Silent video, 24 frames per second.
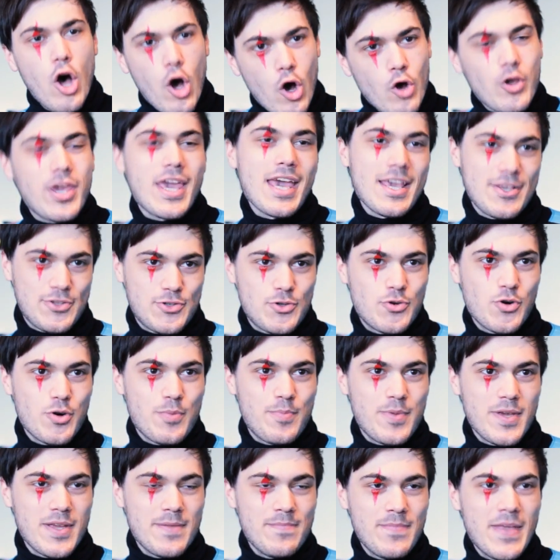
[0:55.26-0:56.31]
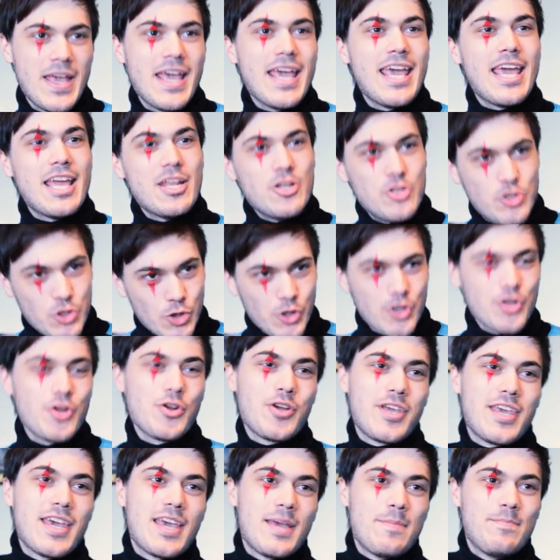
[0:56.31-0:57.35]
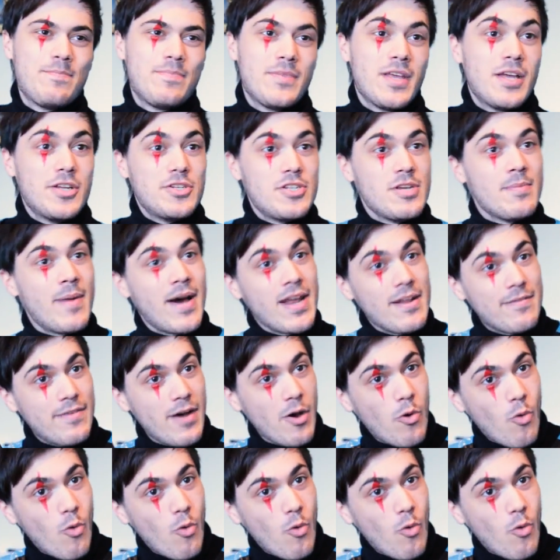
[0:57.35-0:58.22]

Okay, Scorpion, enjoy your game. Do you mind if I